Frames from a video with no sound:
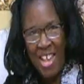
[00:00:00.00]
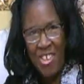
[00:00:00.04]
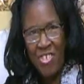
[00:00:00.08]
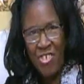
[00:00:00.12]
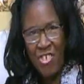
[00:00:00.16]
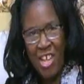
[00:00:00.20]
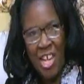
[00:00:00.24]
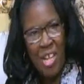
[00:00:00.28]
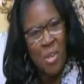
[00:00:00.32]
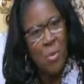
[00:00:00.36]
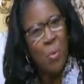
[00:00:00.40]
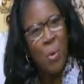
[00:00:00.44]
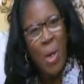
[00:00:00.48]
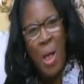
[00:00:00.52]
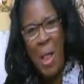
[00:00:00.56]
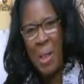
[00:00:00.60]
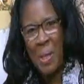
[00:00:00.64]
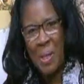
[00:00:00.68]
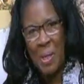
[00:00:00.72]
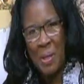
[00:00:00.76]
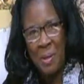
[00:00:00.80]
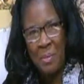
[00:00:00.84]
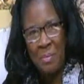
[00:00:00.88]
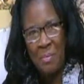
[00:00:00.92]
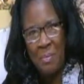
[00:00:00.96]
Pastor Anjee, and
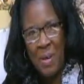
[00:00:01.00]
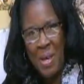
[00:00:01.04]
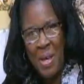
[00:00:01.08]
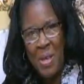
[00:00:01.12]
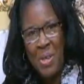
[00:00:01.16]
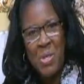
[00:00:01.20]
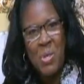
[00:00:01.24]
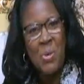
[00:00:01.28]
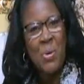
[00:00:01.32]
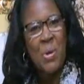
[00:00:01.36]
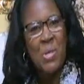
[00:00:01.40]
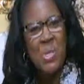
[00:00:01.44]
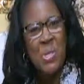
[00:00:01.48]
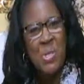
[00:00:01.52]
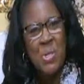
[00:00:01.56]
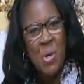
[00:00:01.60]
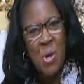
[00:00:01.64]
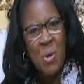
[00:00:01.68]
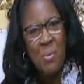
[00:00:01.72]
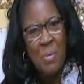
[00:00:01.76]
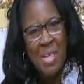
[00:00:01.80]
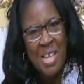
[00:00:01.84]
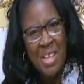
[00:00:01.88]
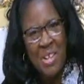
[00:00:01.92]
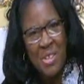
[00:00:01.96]
welcome to a
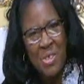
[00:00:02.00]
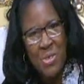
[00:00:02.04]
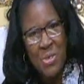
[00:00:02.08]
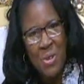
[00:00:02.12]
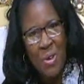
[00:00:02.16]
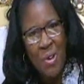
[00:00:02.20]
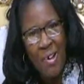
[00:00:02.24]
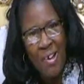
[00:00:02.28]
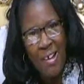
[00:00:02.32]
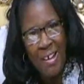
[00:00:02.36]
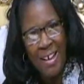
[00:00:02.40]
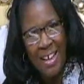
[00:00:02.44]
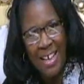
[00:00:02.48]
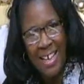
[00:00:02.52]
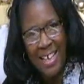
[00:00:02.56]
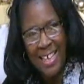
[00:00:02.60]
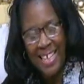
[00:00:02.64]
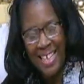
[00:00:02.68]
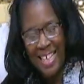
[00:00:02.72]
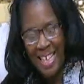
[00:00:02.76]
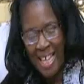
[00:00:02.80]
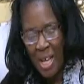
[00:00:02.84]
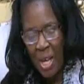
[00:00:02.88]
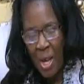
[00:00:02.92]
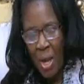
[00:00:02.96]
sermon and song.
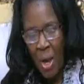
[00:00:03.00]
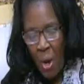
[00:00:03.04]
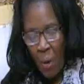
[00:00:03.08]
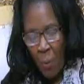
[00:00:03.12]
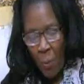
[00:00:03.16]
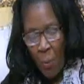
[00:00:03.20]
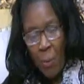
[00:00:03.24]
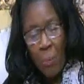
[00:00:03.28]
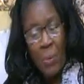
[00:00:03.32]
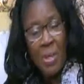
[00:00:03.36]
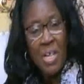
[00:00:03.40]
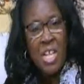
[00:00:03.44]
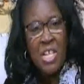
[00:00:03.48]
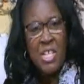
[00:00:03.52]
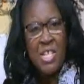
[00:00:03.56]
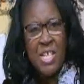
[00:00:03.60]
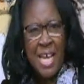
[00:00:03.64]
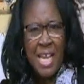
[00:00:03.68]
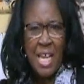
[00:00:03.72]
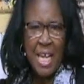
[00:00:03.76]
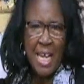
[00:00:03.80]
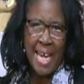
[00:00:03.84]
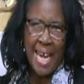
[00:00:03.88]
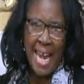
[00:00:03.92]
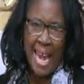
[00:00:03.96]
We want
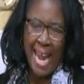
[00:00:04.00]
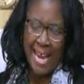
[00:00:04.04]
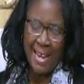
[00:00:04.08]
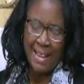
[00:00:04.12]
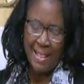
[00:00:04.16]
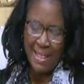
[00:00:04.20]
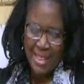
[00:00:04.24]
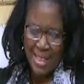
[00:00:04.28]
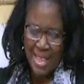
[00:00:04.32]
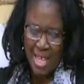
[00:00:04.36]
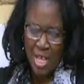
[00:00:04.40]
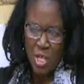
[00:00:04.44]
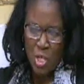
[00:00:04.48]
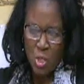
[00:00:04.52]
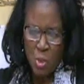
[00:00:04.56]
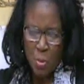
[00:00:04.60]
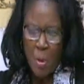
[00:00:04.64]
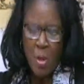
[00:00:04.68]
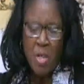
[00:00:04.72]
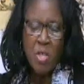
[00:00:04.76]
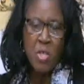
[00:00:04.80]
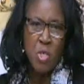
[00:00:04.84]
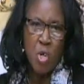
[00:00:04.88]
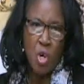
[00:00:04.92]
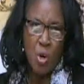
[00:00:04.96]
to dedicate
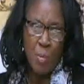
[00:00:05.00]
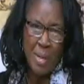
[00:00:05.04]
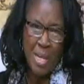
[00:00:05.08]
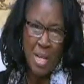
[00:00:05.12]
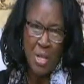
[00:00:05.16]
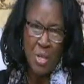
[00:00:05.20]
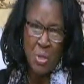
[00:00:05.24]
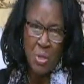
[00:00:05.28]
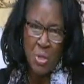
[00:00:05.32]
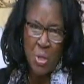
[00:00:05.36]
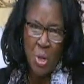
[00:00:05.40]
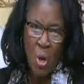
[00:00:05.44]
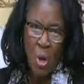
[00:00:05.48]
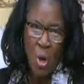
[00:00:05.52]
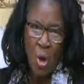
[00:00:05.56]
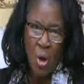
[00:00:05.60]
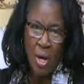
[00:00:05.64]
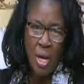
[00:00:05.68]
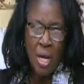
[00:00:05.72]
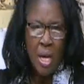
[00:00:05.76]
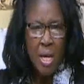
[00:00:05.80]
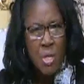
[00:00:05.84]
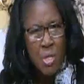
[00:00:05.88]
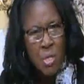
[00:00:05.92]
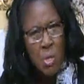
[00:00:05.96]
this sermon and
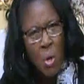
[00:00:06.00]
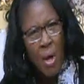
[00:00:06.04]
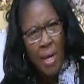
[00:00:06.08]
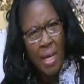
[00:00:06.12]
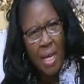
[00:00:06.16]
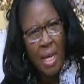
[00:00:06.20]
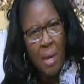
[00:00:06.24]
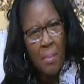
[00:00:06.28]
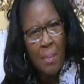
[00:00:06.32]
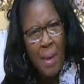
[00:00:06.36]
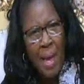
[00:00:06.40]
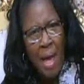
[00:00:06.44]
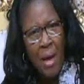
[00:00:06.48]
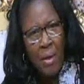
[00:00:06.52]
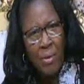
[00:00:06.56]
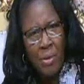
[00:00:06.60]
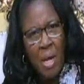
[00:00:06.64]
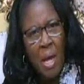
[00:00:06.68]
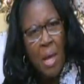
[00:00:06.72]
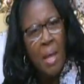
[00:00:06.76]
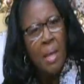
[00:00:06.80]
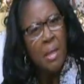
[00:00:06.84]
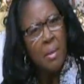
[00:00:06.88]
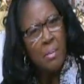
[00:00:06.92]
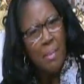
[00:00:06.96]
song talking
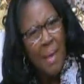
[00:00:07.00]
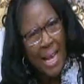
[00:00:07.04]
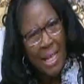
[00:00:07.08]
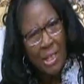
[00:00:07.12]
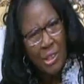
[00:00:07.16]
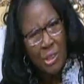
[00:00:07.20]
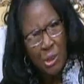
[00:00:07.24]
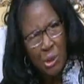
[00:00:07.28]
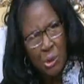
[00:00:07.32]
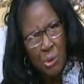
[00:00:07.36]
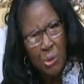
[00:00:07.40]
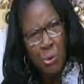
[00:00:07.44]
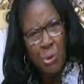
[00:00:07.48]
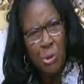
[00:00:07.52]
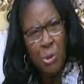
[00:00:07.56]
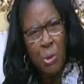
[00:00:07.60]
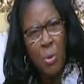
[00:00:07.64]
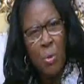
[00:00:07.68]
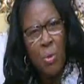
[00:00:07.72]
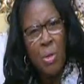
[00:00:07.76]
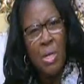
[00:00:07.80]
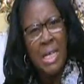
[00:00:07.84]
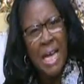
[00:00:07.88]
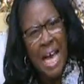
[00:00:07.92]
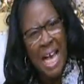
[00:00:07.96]
about
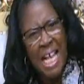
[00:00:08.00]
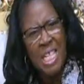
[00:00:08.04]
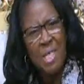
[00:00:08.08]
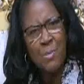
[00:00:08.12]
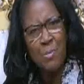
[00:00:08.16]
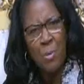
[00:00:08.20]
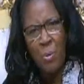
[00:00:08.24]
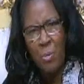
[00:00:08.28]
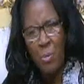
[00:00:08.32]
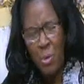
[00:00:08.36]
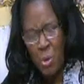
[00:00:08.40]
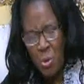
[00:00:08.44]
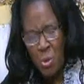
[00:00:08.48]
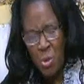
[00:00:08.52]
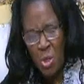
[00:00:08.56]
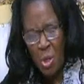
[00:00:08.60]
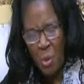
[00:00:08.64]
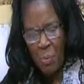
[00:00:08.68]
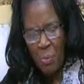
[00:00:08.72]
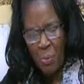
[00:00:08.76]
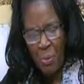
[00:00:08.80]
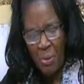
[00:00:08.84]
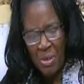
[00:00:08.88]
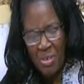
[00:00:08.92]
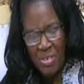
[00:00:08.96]
McDujo Gospel
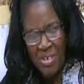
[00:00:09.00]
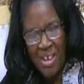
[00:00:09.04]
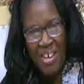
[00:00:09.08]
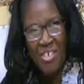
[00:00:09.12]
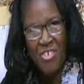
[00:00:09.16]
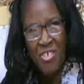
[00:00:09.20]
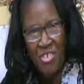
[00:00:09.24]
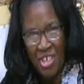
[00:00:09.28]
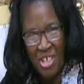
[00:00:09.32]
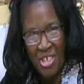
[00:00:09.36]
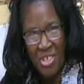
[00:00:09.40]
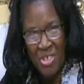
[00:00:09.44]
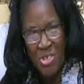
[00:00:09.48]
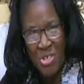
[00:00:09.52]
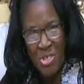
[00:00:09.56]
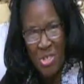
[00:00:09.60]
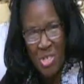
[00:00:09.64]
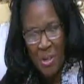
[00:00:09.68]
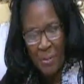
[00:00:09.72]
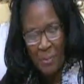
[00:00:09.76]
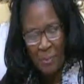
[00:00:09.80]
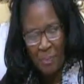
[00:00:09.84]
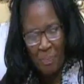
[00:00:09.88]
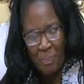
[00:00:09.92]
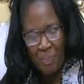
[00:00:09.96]
Music
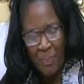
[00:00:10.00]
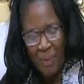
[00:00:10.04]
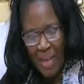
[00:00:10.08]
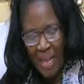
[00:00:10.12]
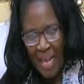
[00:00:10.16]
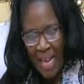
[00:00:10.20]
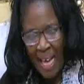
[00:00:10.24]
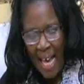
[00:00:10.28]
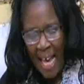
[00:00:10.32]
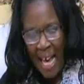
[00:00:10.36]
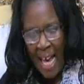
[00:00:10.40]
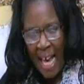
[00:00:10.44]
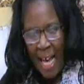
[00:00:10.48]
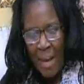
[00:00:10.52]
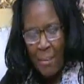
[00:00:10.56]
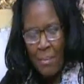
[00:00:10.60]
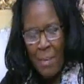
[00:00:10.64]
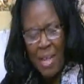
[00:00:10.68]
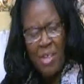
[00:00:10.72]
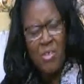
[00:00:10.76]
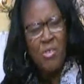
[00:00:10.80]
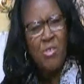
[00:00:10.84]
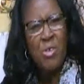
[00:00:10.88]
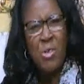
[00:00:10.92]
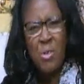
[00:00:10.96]
Productions.
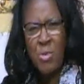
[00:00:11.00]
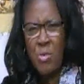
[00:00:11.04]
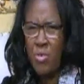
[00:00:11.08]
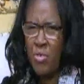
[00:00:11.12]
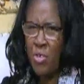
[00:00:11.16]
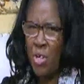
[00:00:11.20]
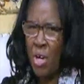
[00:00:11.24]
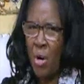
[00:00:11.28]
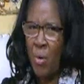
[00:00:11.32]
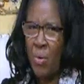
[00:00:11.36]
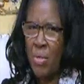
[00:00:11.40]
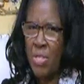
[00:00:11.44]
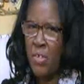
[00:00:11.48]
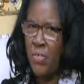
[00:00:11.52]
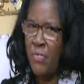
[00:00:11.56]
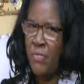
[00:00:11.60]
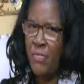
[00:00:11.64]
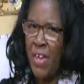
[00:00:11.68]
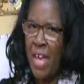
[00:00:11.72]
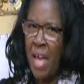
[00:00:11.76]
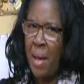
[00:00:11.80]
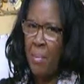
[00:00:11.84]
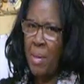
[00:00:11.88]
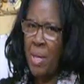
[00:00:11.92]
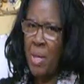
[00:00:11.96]
McDujo is a
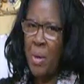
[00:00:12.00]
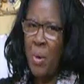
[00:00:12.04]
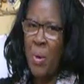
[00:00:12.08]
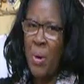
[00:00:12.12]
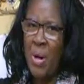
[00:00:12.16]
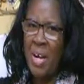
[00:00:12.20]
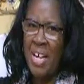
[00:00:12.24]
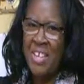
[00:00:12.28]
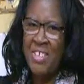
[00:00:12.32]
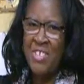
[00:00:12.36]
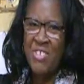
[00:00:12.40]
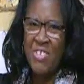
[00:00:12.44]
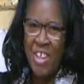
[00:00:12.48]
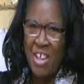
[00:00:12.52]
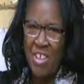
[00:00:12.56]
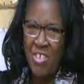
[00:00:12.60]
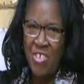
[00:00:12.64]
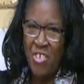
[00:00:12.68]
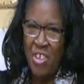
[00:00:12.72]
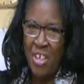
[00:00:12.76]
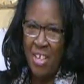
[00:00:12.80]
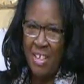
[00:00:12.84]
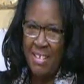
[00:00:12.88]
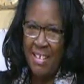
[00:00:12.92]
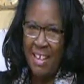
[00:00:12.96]
family
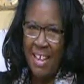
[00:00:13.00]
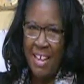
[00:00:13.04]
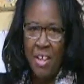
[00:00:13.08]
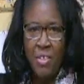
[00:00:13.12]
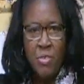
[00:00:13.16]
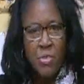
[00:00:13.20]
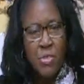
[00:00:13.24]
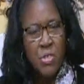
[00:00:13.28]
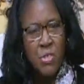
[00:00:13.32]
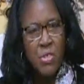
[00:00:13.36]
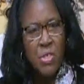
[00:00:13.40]
organization